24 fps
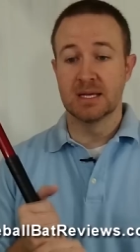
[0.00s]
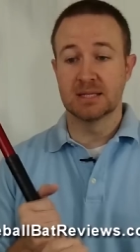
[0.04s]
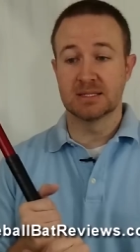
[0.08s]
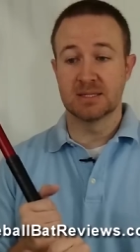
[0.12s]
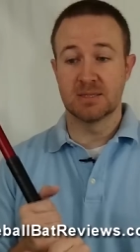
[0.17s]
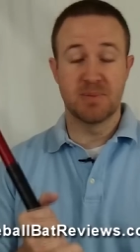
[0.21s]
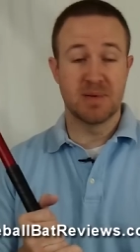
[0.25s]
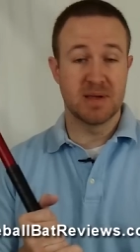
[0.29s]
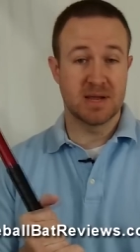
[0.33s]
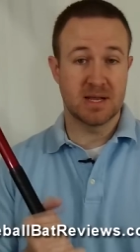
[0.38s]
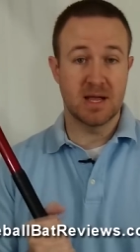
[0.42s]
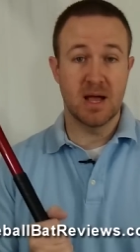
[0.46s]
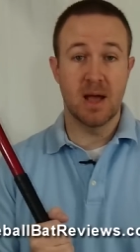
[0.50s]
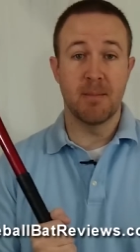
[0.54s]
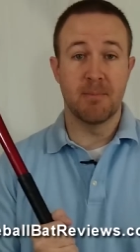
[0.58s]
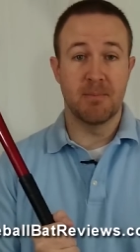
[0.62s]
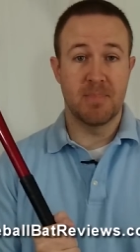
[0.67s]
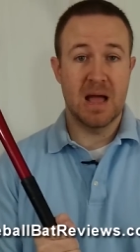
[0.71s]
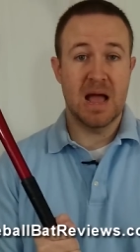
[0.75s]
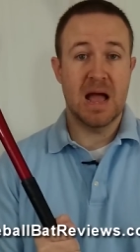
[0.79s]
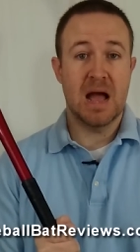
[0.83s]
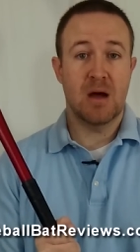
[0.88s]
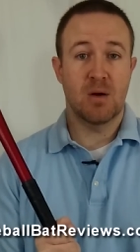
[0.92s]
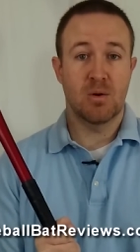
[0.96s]
to pick
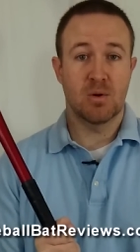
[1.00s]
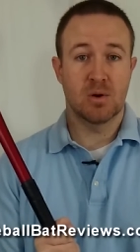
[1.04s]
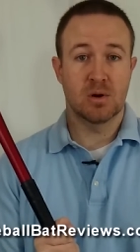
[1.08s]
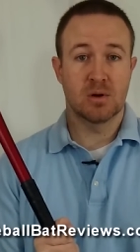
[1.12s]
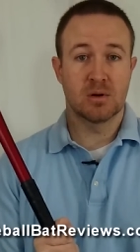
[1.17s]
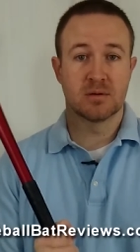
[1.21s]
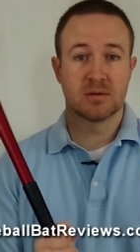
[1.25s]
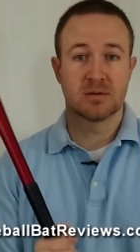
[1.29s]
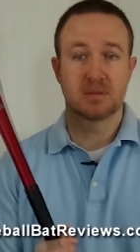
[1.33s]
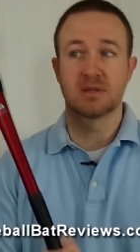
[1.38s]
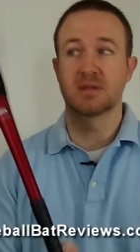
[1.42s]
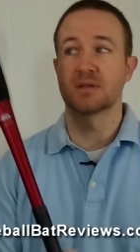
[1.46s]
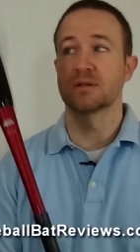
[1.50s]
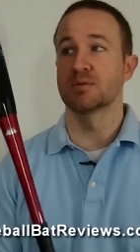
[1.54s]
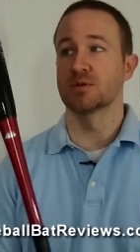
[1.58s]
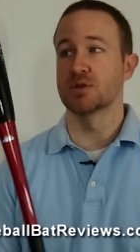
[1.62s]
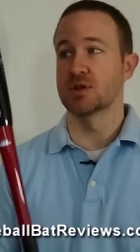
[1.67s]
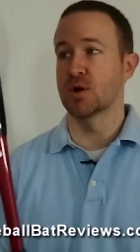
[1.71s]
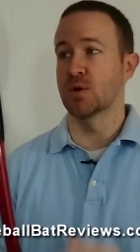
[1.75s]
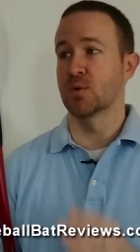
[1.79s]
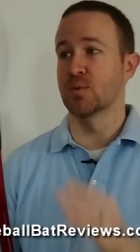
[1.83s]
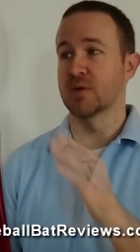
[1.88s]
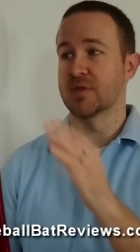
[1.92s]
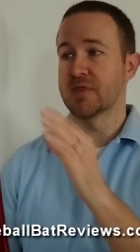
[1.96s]
up power
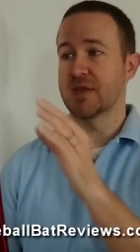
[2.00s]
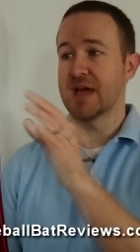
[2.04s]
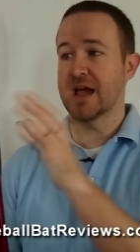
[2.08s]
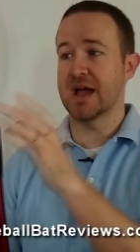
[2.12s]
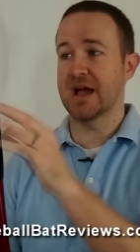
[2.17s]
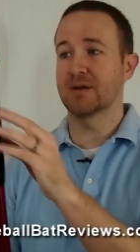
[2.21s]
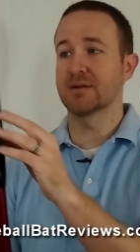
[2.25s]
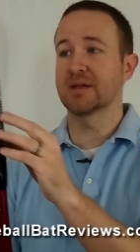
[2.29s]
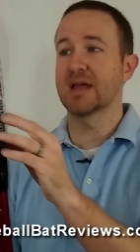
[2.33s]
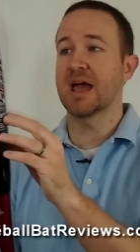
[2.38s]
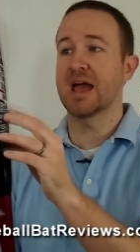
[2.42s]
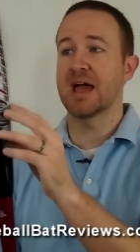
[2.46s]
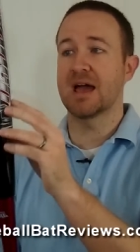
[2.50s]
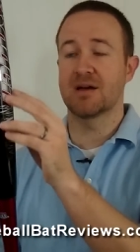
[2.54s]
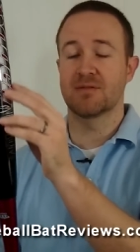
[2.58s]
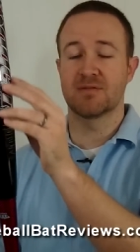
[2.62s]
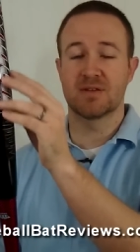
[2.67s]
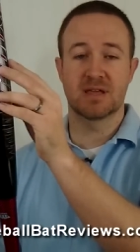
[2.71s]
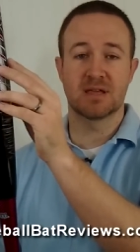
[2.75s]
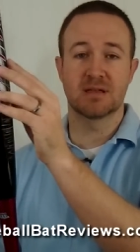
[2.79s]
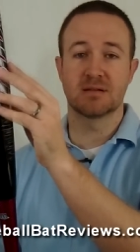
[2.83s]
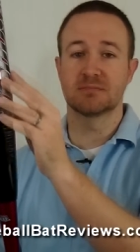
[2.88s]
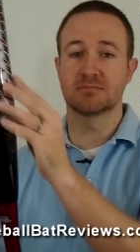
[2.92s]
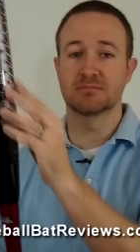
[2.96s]
you know, without
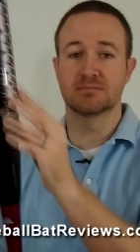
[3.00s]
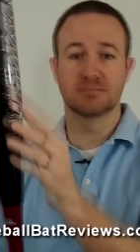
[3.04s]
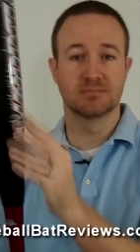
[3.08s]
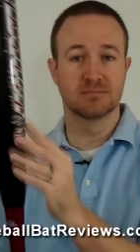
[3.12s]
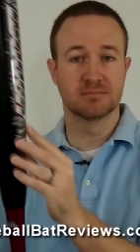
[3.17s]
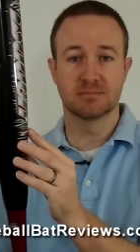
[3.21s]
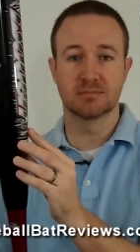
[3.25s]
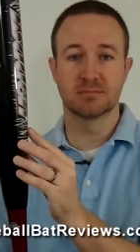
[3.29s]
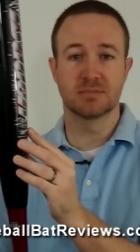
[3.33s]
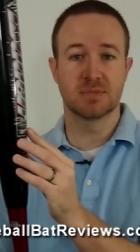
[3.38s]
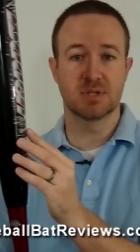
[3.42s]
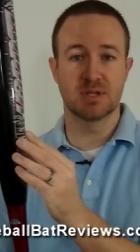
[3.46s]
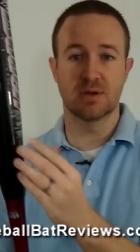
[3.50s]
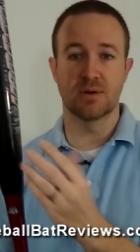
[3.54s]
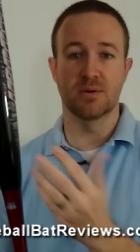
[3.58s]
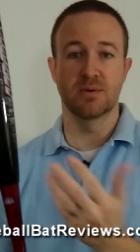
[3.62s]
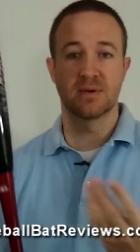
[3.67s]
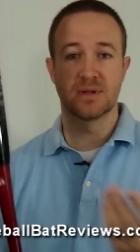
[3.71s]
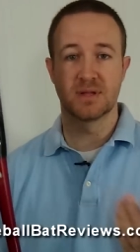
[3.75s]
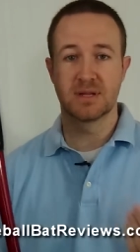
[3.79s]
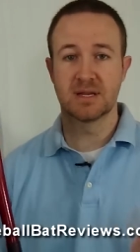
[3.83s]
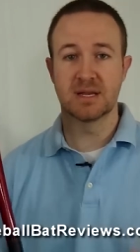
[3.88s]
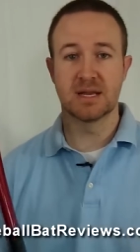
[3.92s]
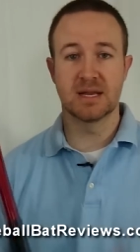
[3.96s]
having, you
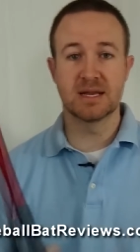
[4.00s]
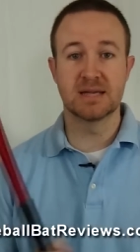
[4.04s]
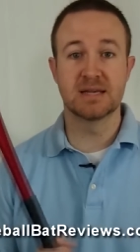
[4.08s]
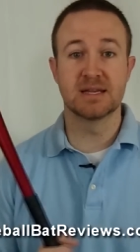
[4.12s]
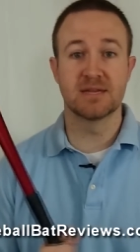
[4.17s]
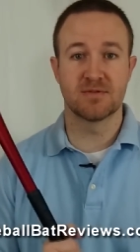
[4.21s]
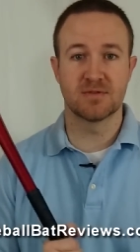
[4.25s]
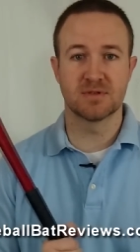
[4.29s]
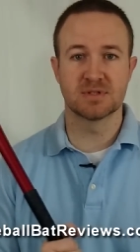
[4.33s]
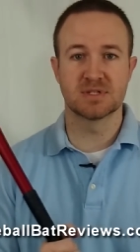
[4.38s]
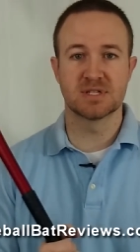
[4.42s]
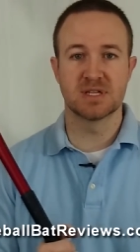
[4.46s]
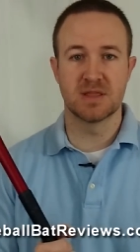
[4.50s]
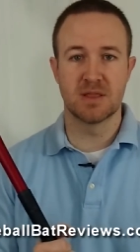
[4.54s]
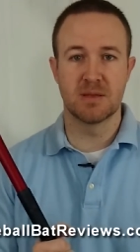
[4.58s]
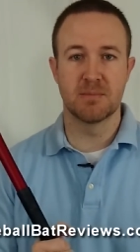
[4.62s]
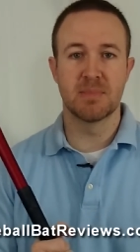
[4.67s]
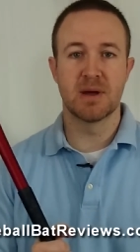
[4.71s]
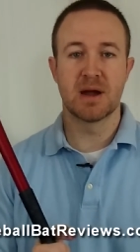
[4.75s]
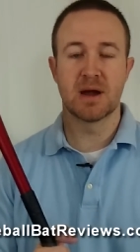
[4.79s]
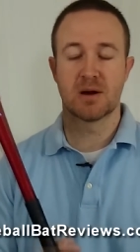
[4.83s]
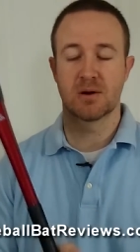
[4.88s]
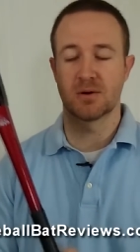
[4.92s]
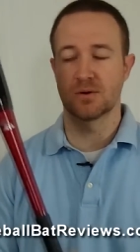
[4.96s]
know, any difference in the
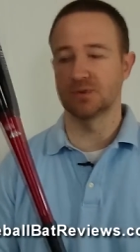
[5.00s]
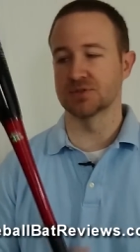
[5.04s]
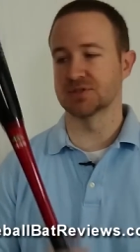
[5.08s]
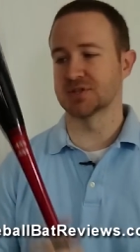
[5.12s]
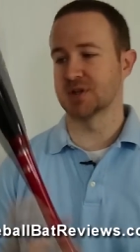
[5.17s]
barrel.